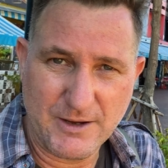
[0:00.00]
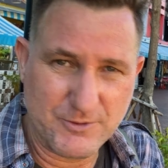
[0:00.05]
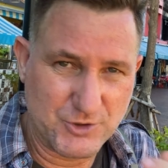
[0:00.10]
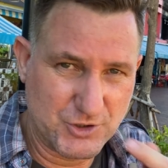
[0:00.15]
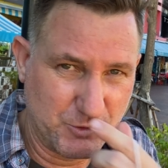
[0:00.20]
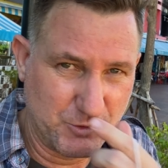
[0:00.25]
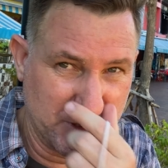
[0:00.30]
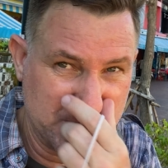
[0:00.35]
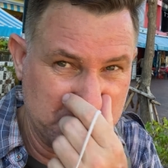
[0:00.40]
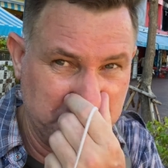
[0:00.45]

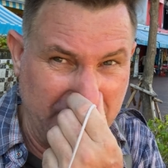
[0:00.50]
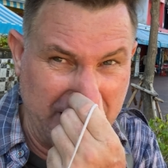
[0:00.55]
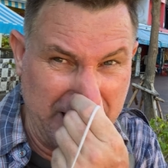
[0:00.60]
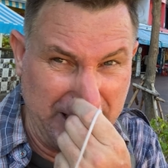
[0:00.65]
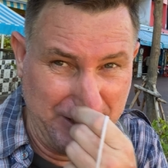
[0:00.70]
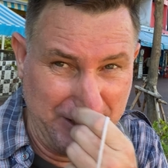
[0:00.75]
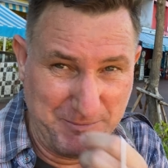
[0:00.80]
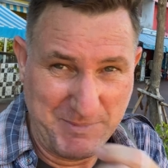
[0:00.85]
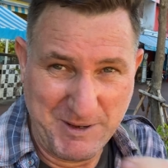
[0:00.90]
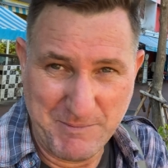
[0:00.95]
to explain a
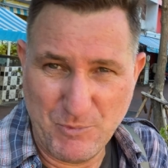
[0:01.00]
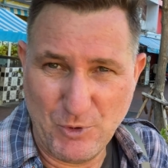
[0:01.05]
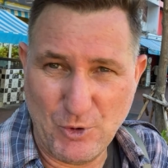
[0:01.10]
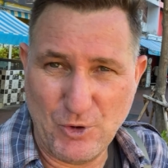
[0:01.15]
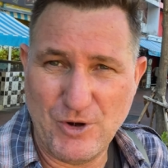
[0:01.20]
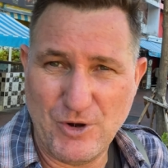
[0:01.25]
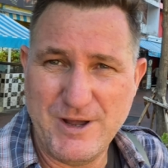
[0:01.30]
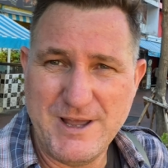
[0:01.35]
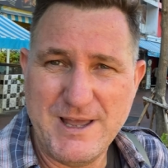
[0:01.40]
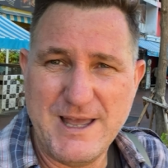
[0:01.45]
little bit
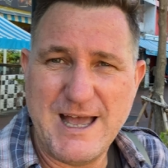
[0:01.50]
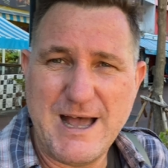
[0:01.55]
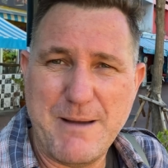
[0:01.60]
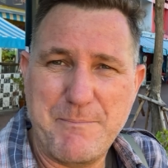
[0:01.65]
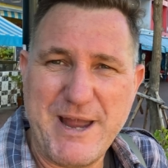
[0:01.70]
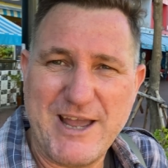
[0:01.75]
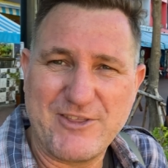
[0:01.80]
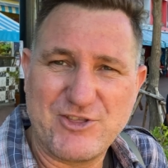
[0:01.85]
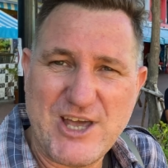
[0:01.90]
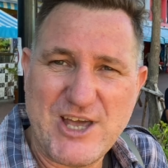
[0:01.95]
more
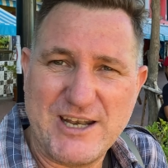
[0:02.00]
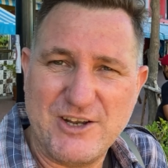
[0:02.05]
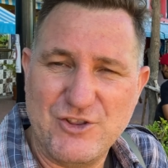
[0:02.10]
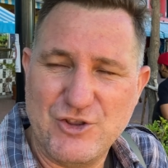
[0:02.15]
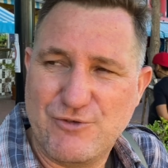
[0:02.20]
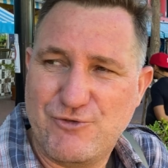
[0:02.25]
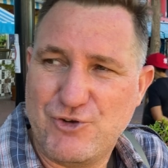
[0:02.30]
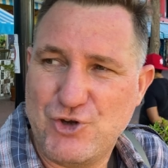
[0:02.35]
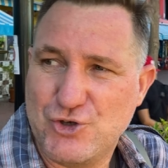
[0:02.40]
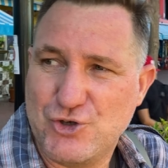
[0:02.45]
about that in
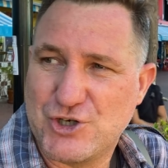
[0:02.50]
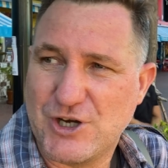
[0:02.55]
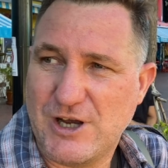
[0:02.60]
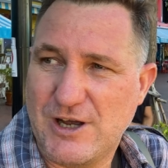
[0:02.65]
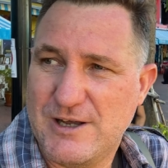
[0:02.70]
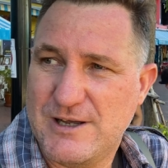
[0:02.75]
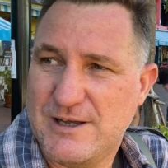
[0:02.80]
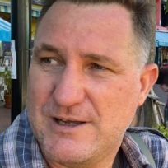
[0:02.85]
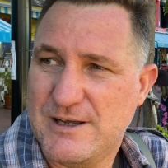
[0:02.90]
the future.